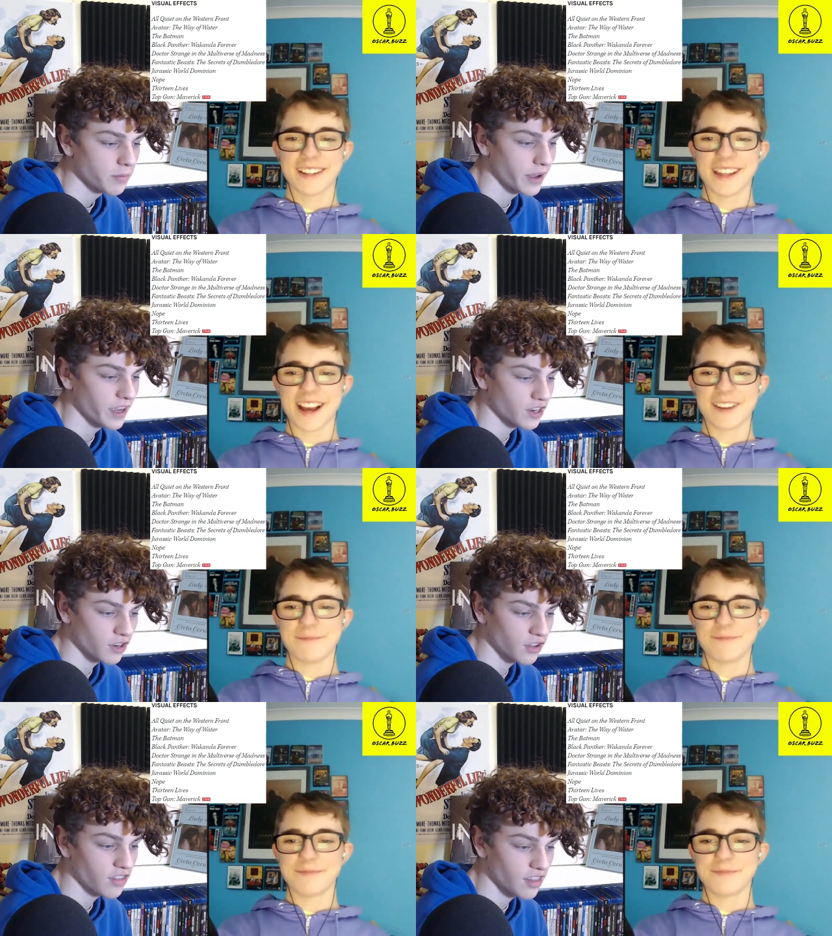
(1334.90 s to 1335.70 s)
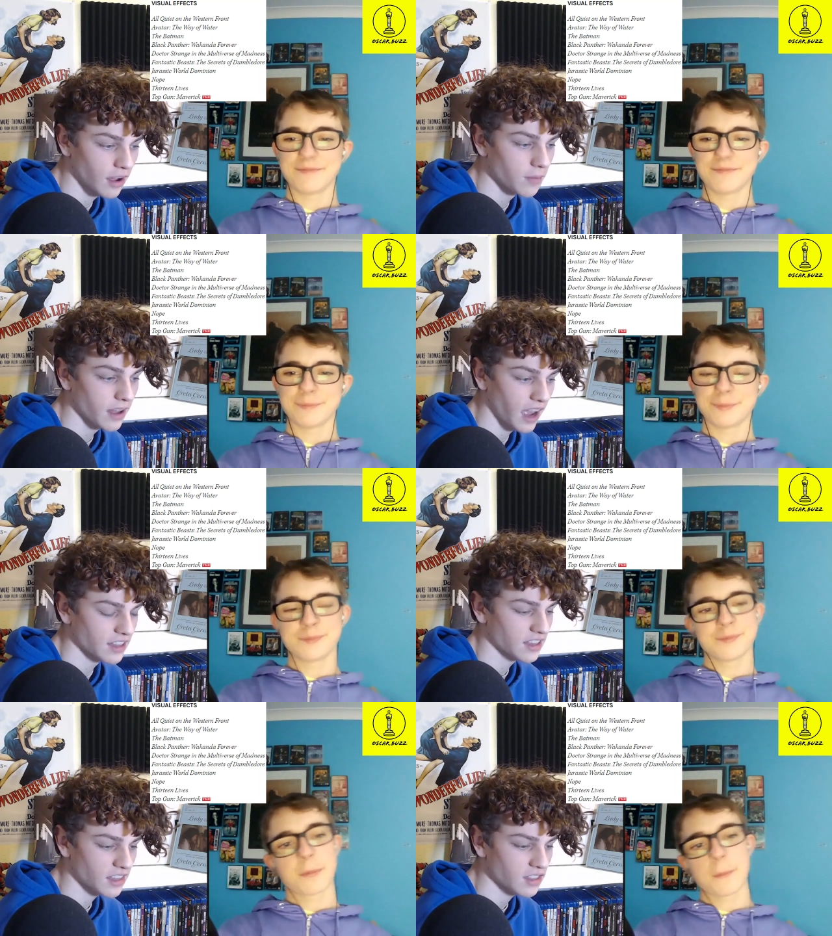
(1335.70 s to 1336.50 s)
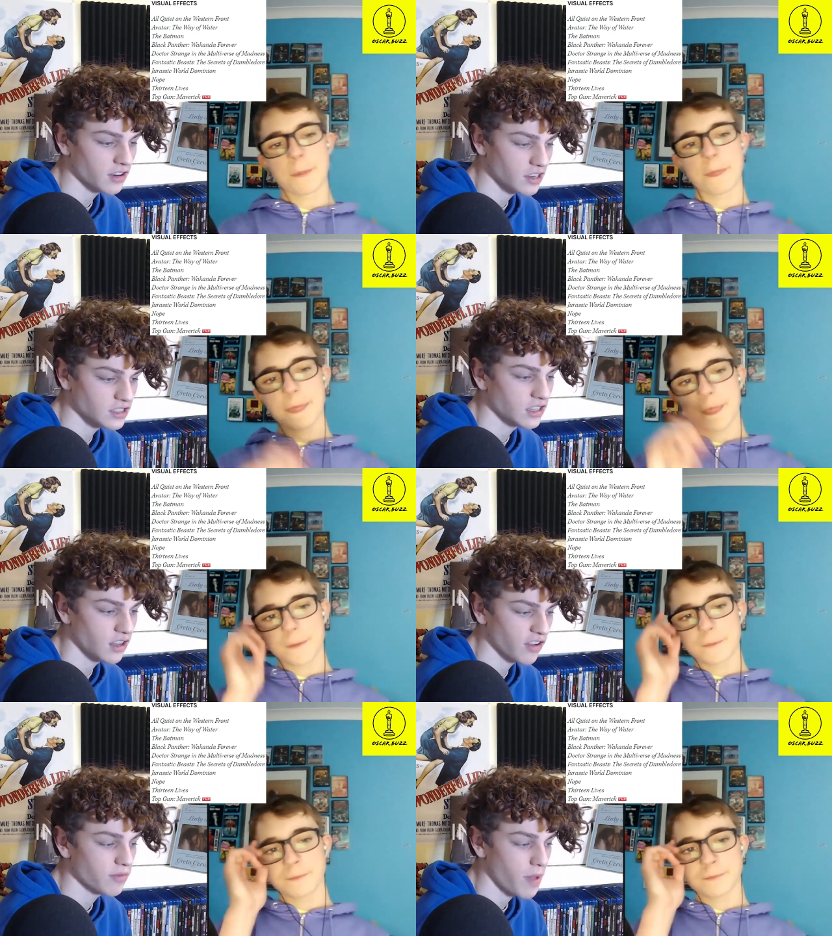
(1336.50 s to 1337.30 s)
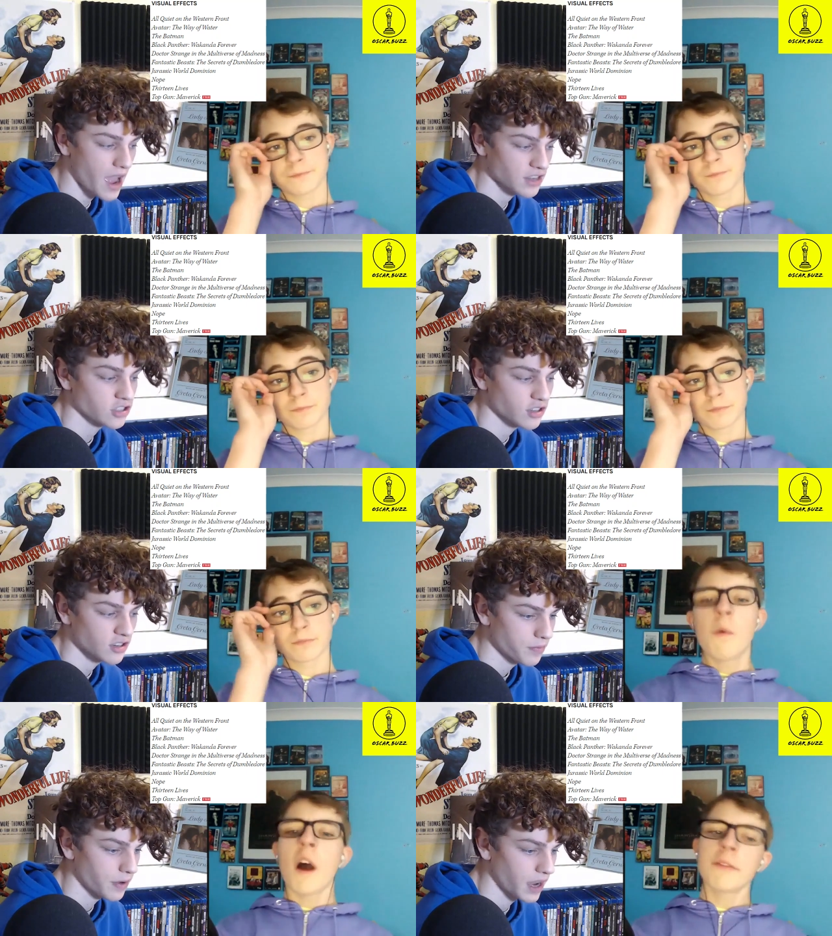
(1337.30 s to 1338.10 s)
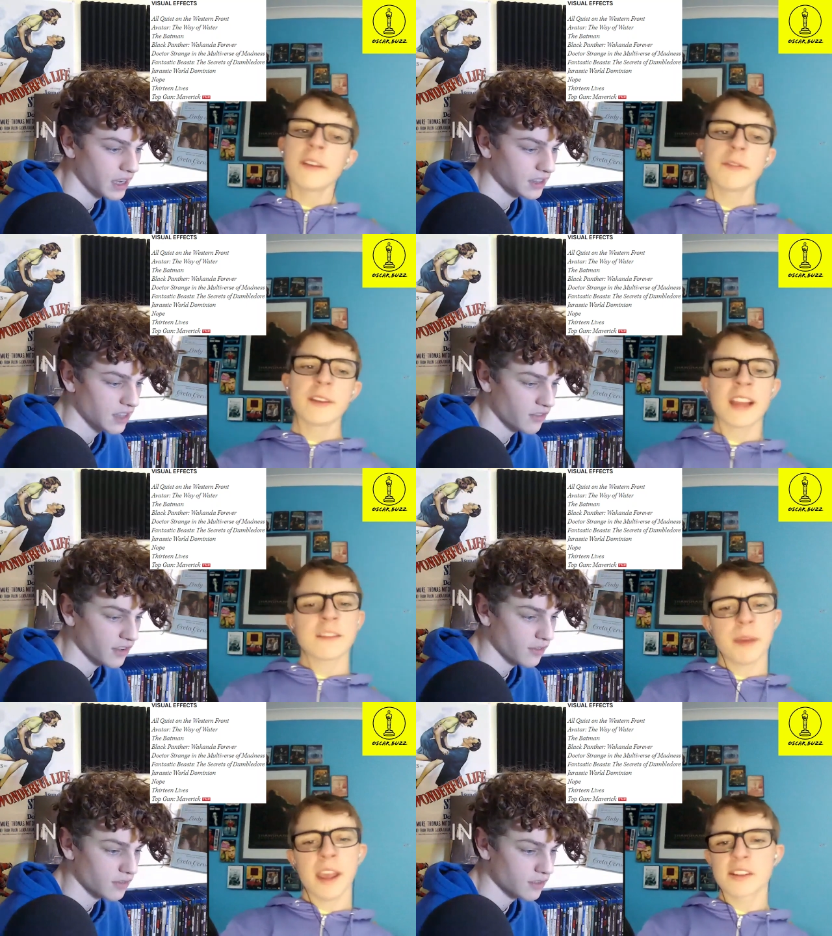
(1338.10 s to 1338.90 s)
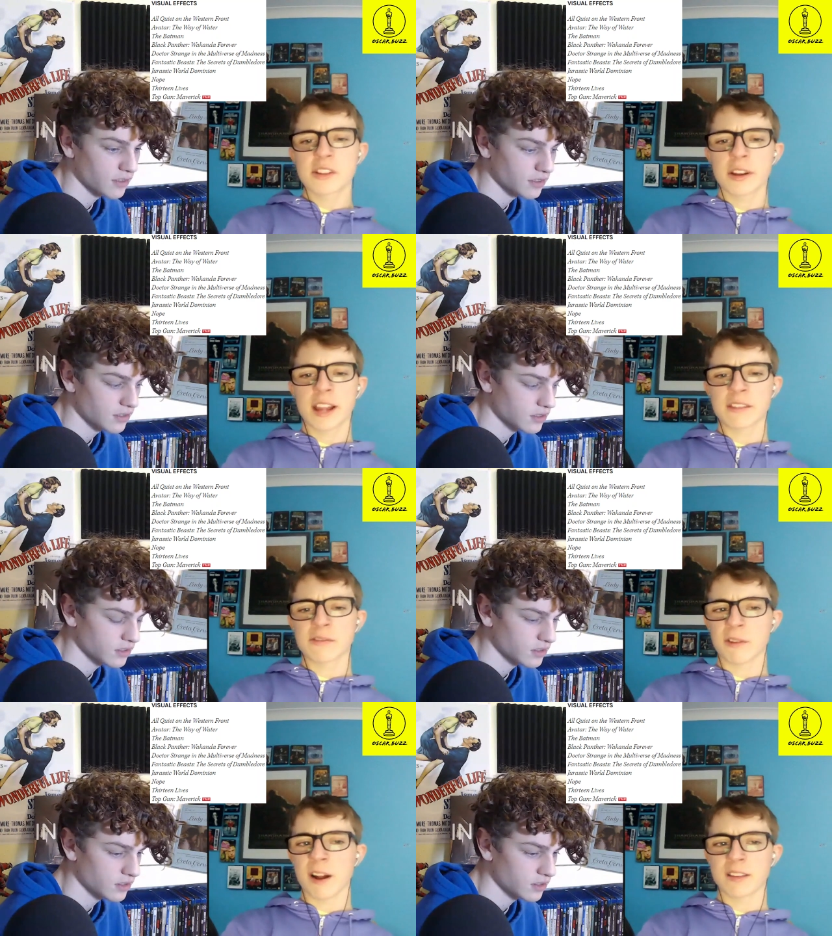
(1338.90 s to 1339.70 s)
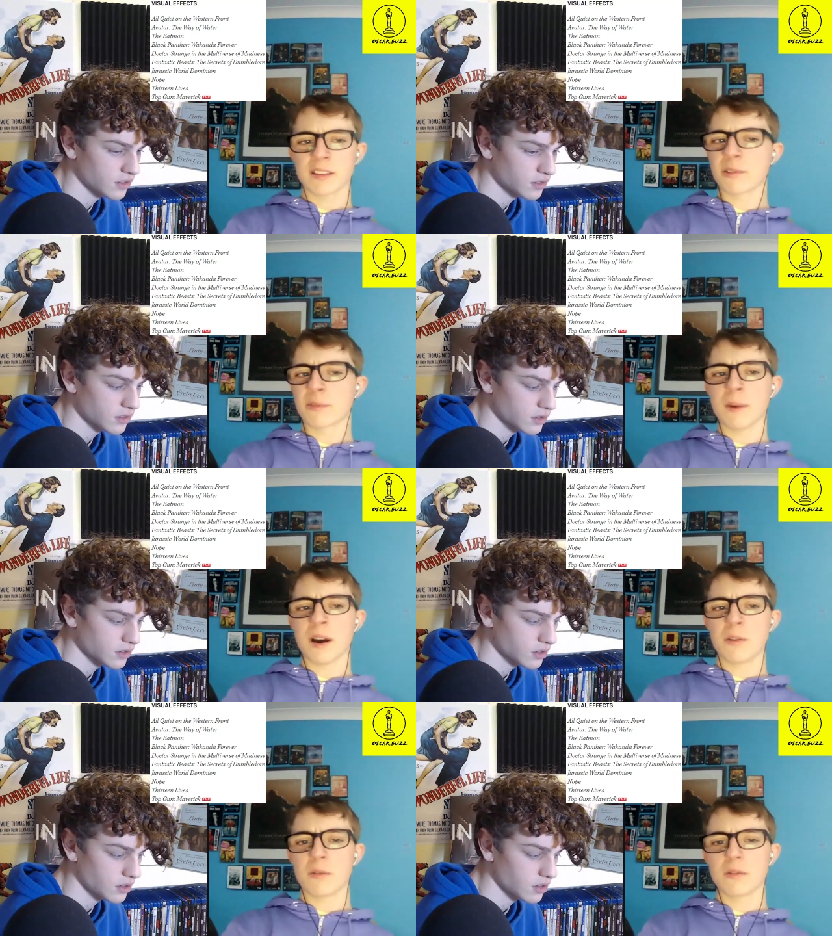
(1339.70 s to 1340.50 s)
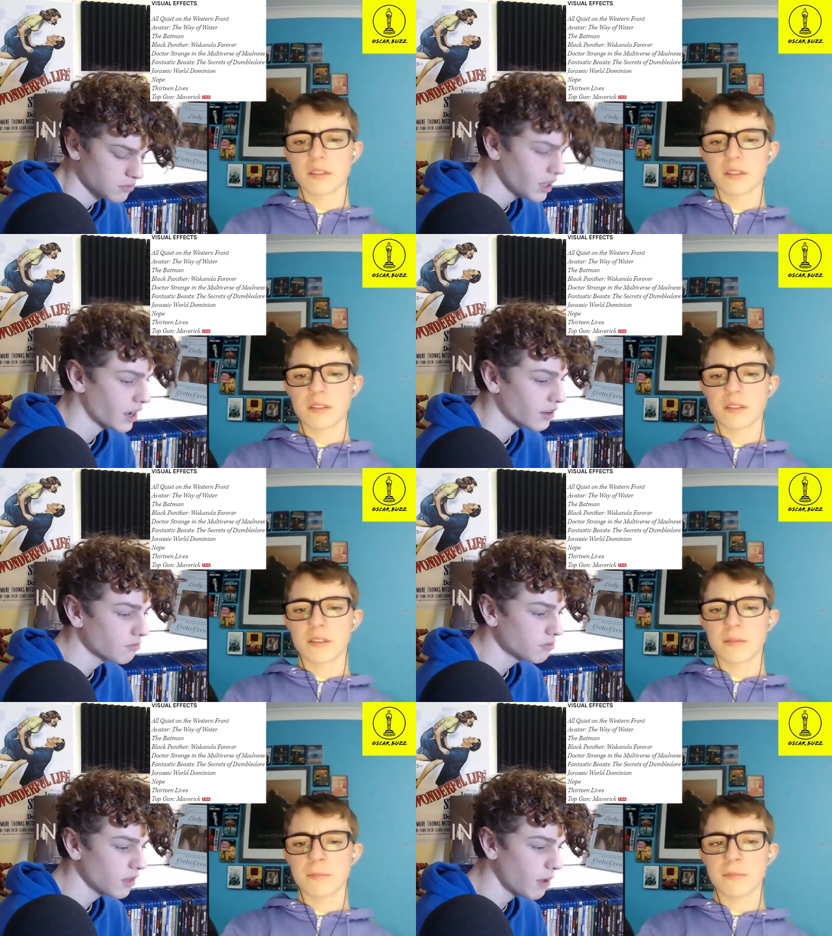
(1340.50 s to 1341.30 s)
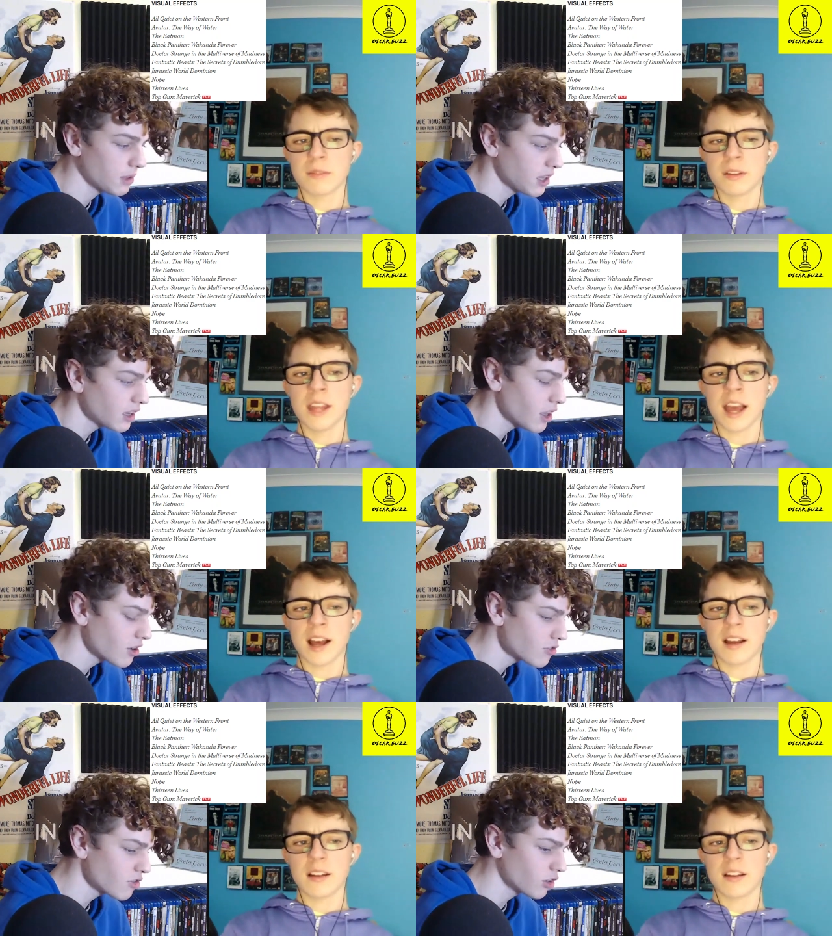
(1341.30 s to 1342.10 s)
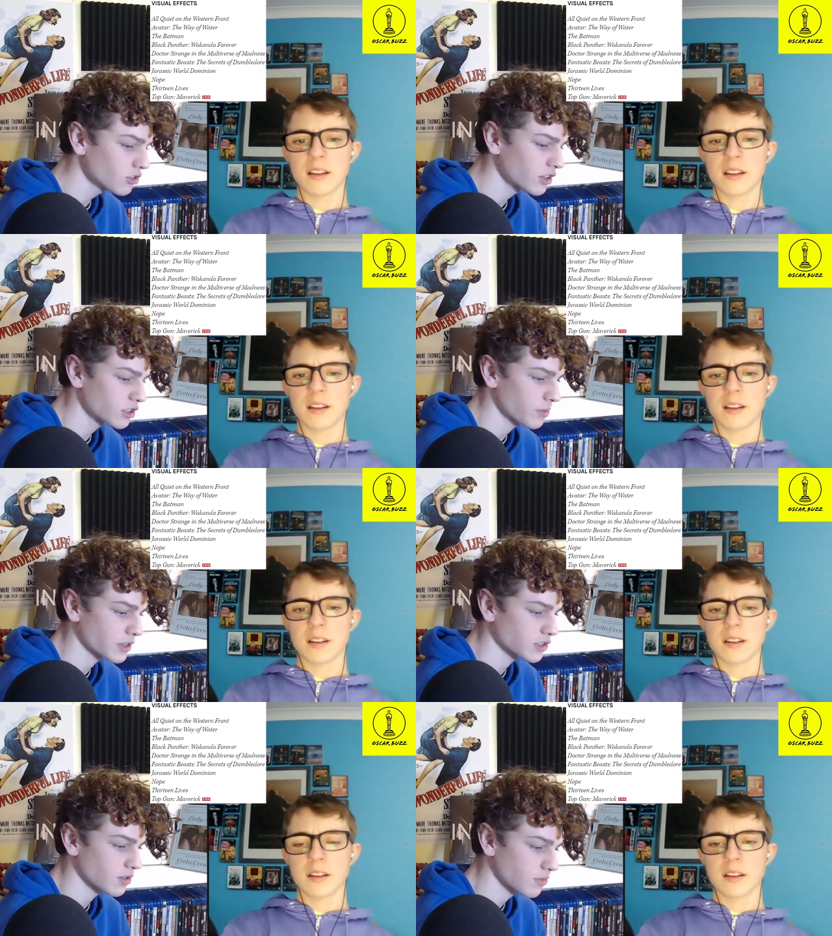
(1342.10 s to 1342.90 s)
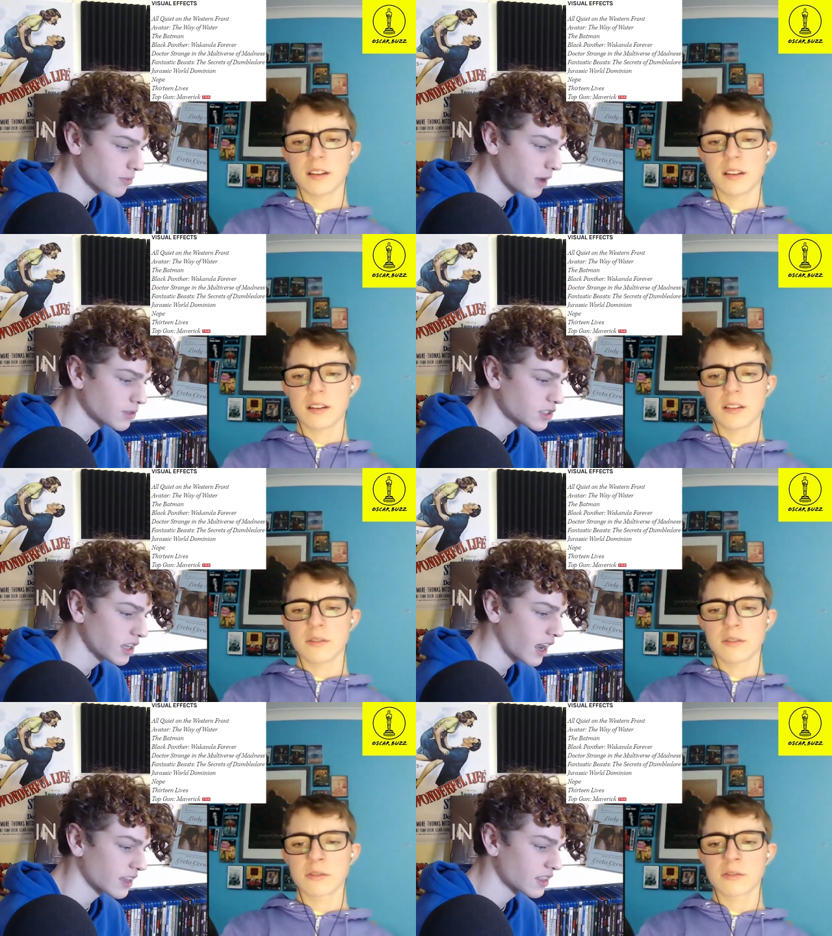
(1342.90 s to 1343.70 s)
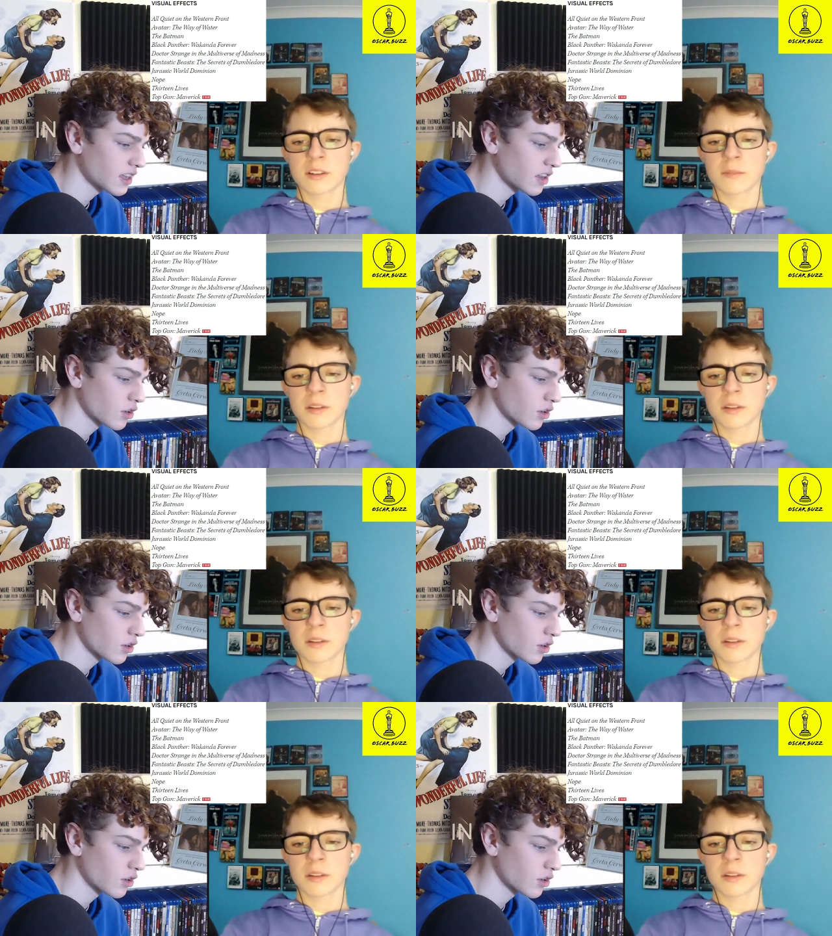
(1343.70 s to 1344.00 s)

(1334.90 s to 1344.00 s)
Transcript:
Speaker 1: but yeah. it could Selma. I think that there is enough passion. Well, I
Speaker 2: think if it gets picture, it gets director as well.
Speaker 1: Yeah. I mean, it, yeah. it could song director picture. I'm just saying, I song think it